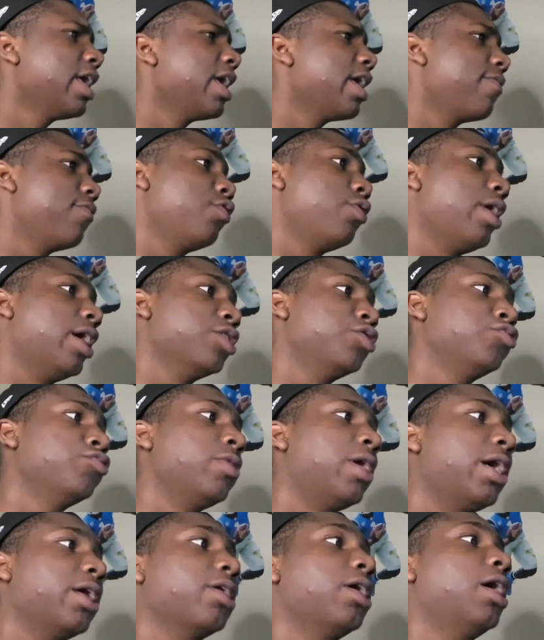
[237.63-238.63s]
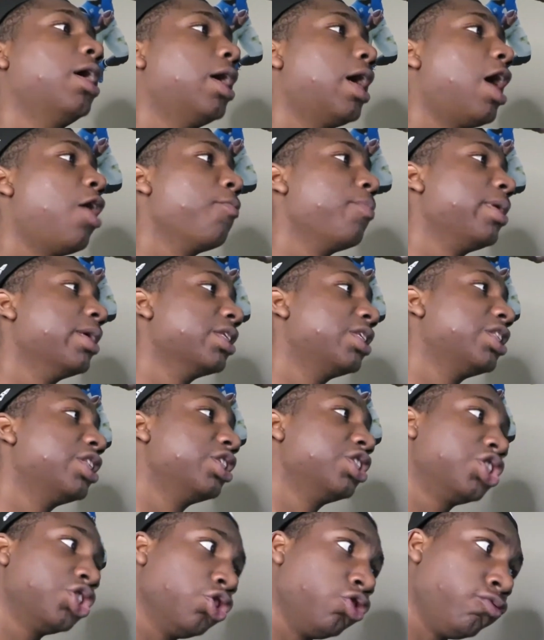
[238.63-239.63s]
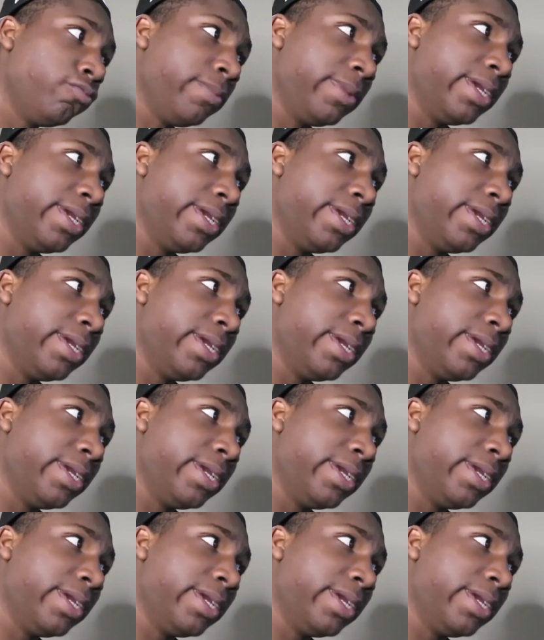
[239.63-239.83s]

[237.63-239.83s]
if you guys do not allow me into the Zoom